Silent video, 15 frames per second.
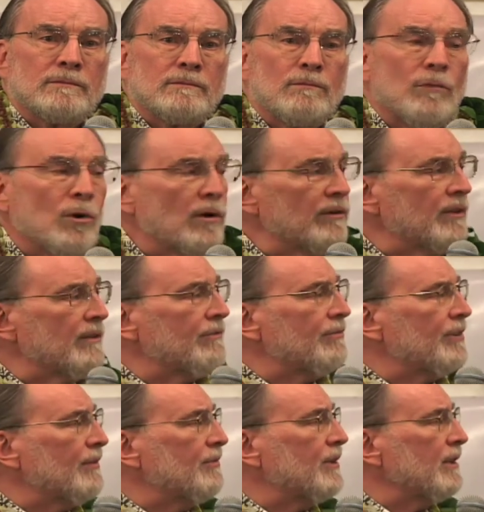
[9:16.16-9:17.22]
more than
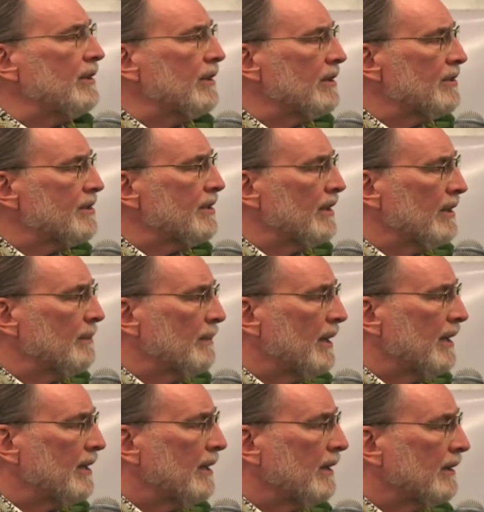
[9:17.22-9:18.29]
50 years in the
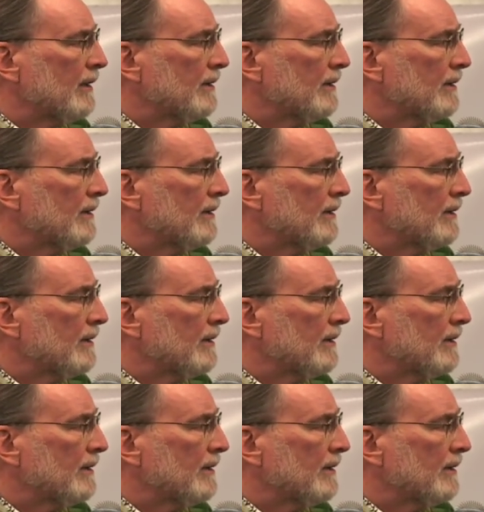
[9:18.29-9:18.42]
making,